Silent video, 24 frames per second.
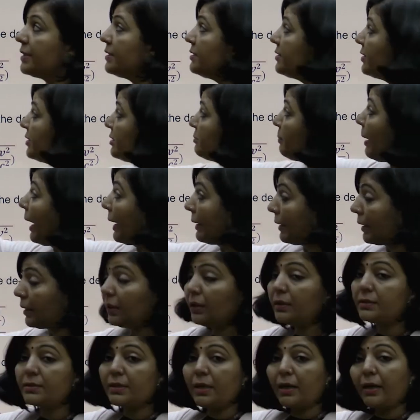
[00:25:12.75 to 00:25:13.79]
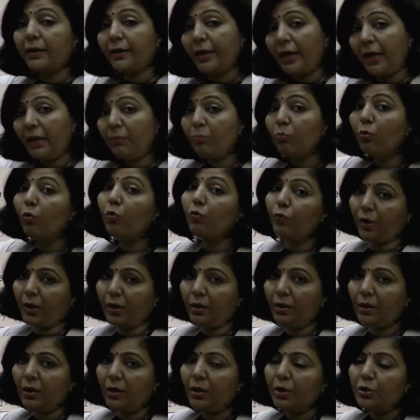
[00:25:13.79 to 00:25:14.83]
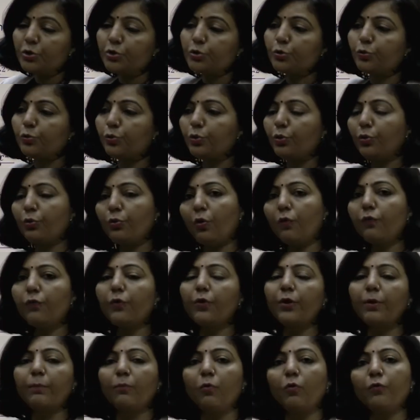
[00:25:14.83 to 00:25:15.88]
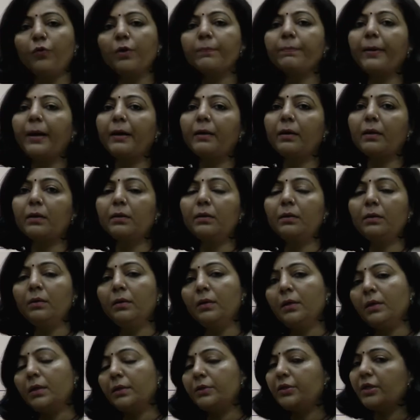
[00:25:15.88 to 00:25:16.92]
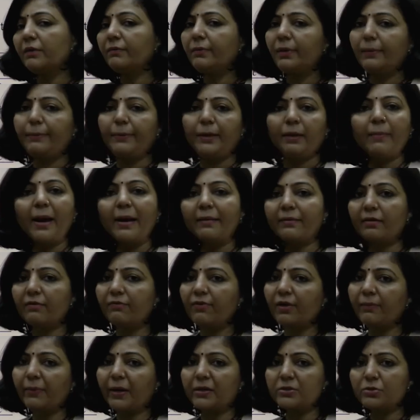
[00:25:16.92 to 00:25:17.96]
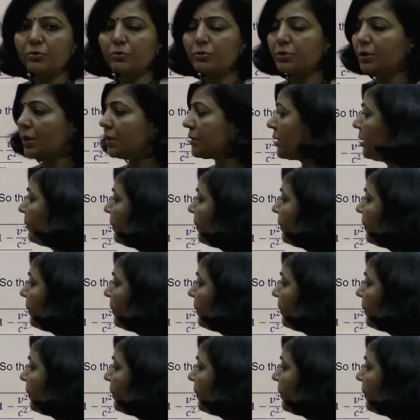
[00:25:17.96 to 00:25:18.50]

Since this particle is again moving, so, you know for a moving particle there will be a matter wave associated